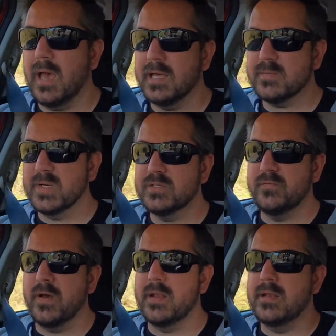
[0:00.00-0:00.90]
as much
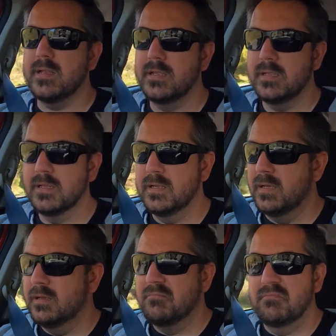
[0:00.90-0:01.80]
fun
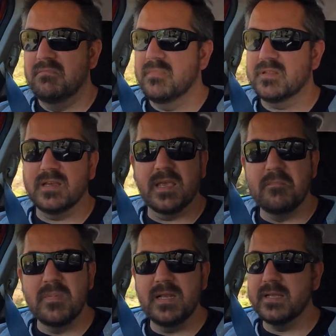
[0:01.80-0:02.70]
as like
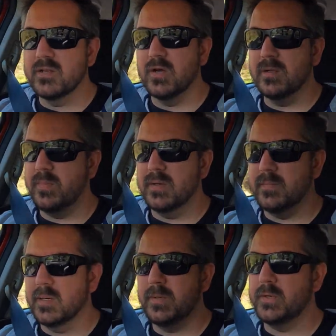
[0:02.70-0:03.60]
$1 million
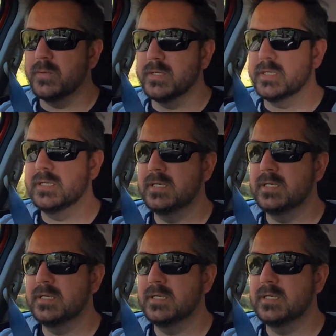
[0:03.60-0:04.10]
BMW. But